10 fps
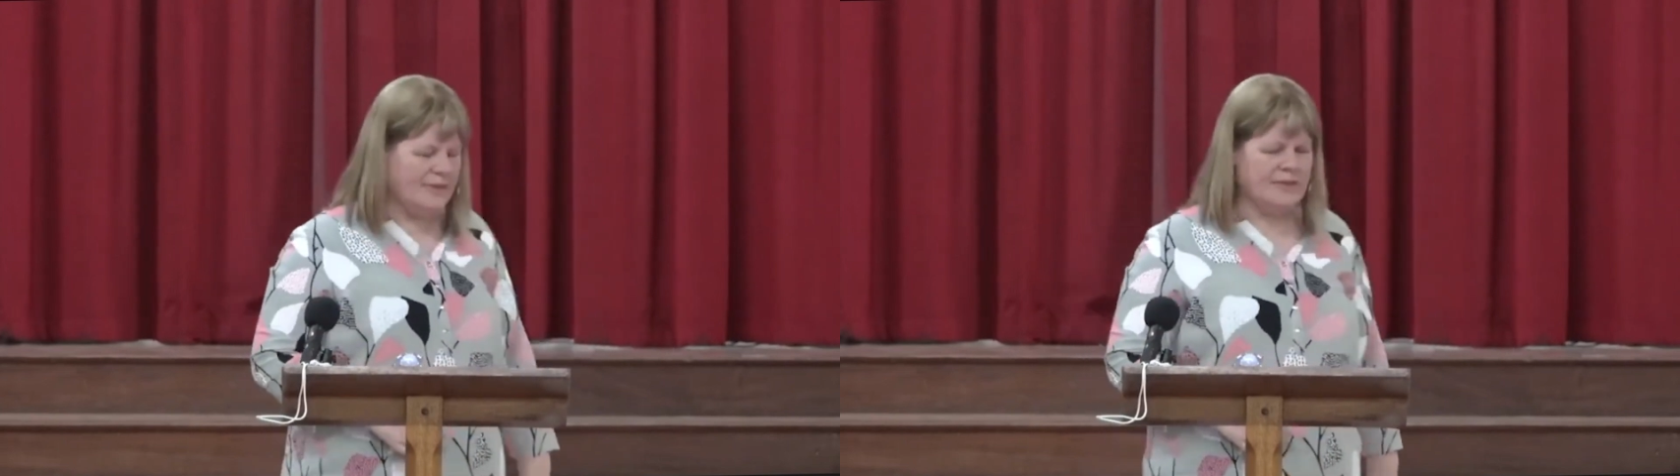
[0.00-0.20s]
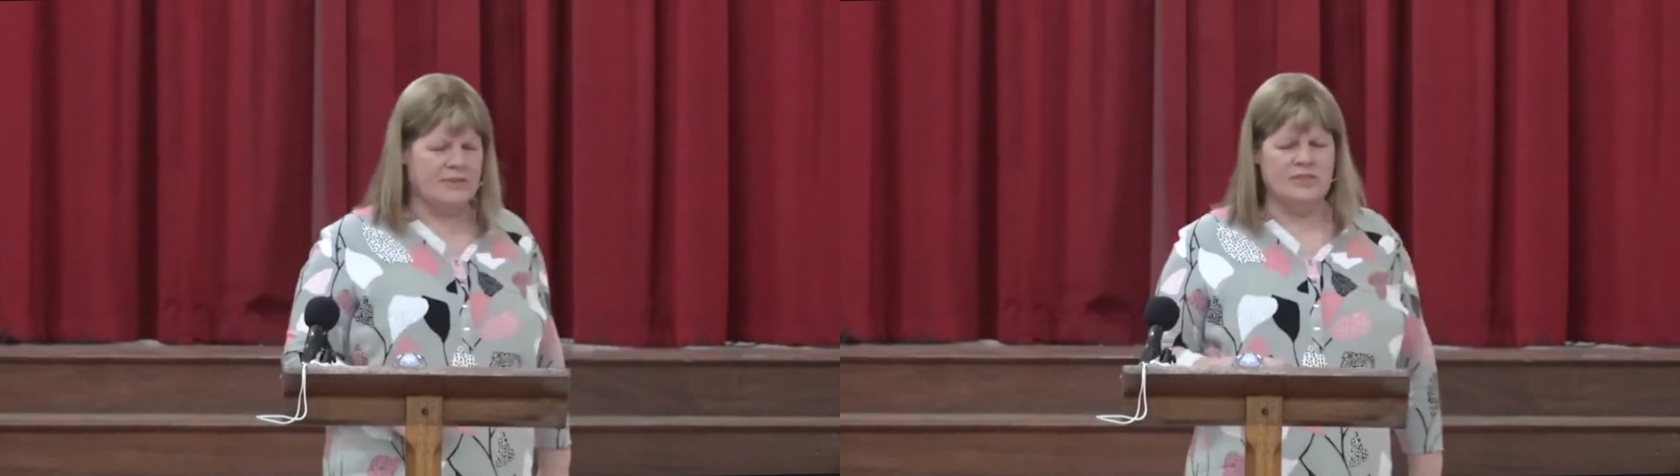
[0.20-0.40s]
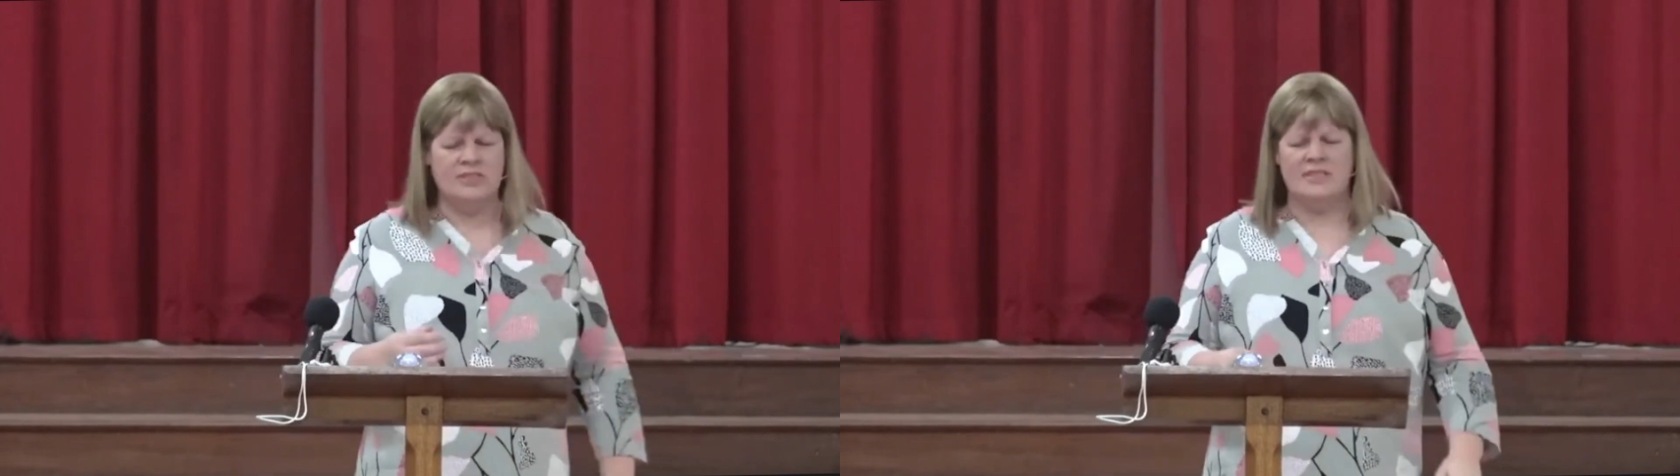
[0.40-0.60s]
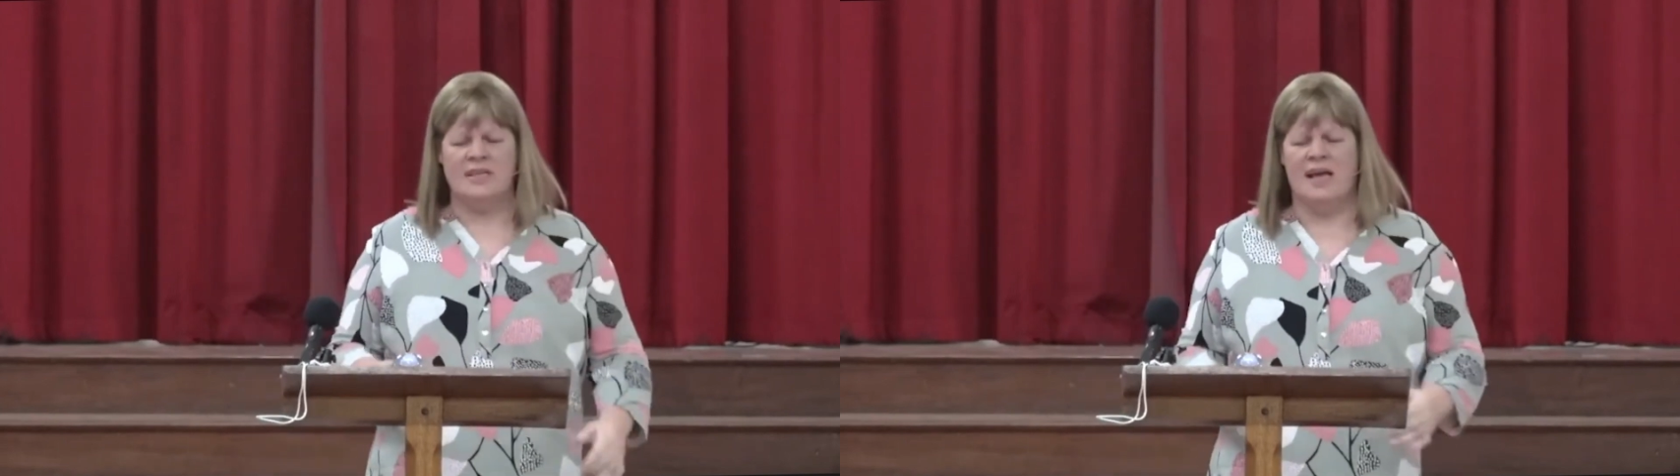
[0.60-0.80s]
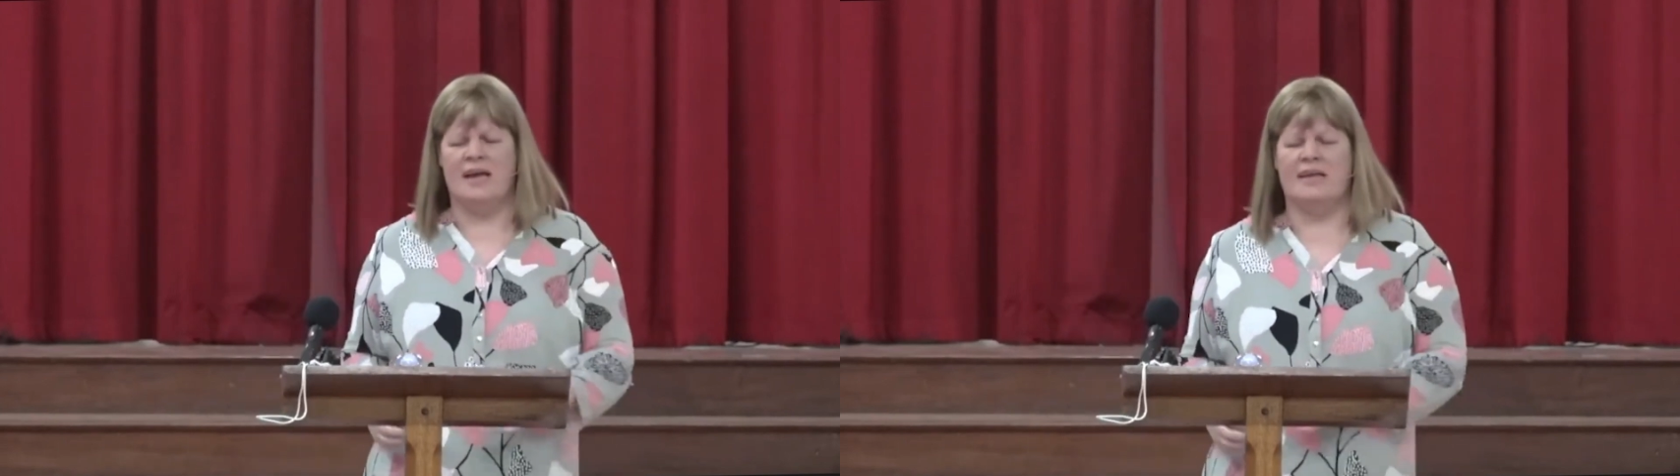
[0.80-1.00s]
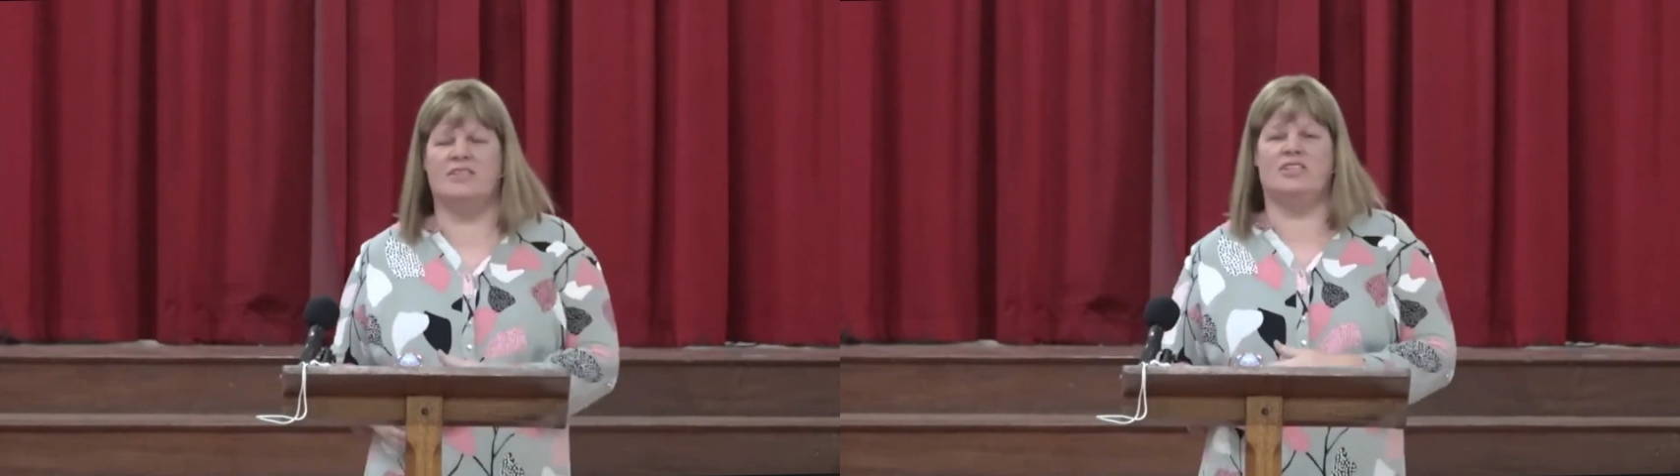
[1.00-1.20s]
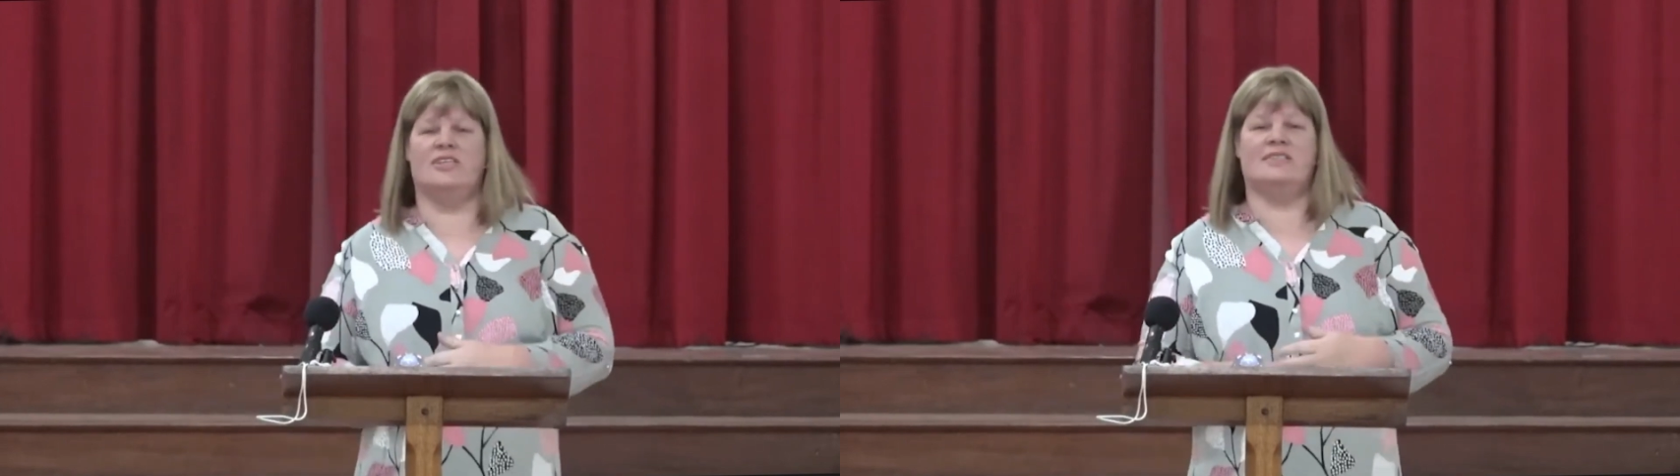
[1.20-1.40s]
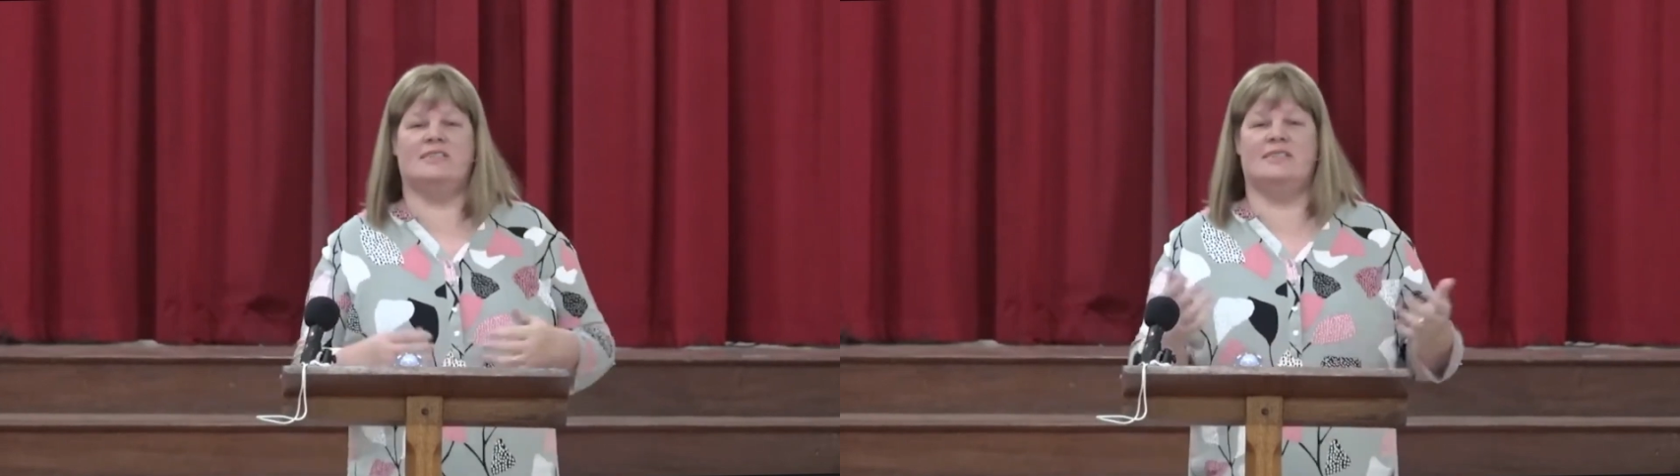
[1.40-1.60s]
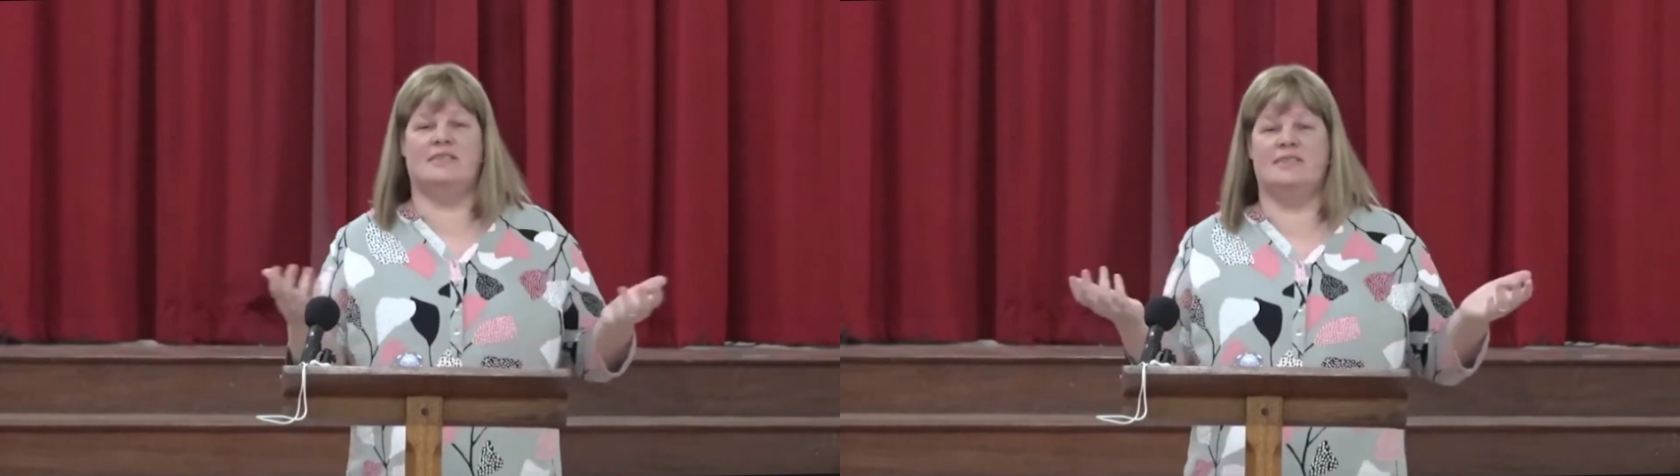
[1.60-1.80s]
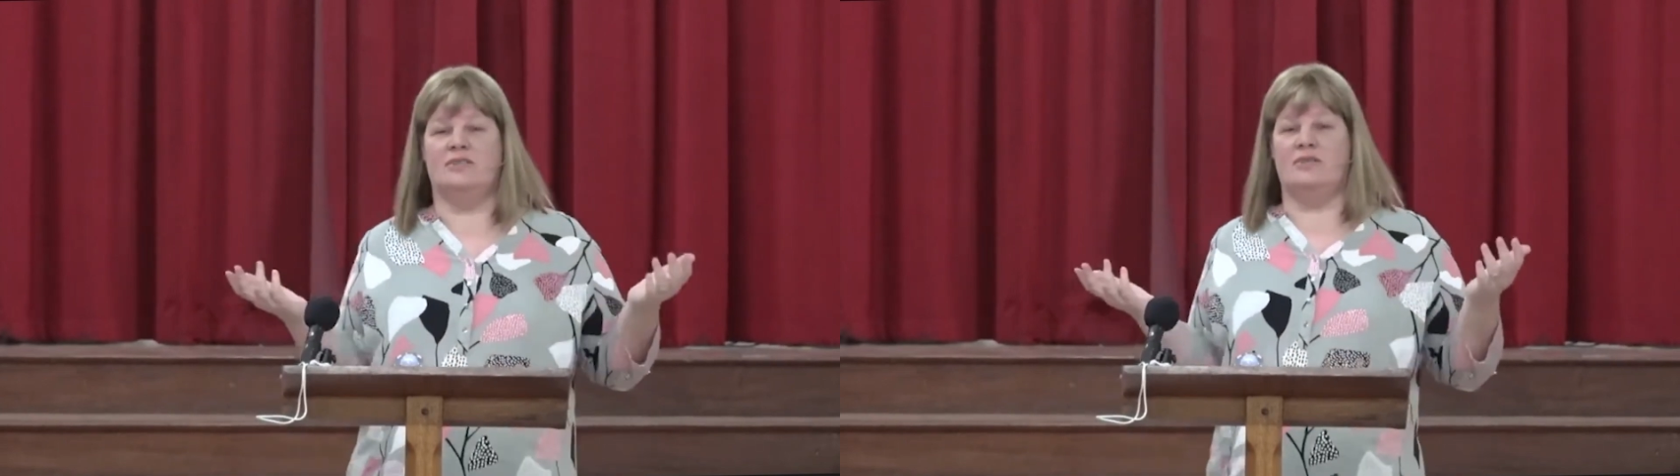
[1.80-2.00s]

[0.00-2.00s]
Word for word: so, just like Jesus did